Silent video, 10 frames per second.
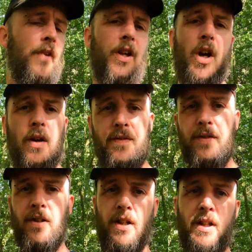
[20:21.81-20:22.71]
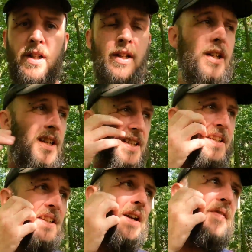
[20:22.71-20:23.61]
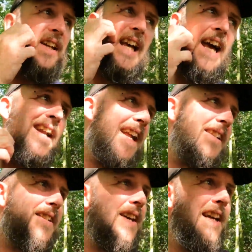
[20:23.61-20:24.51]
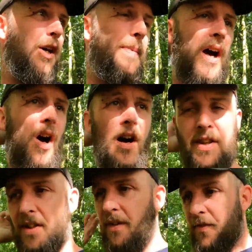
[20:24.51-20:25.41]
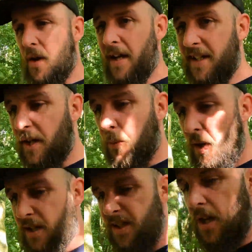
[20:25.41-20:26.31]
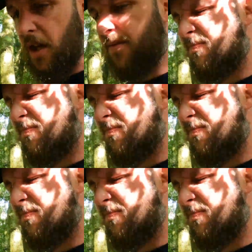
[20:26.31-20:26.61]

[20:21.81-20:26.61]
Kind of, I think the head end's a little bit higher than the foot end anyway, so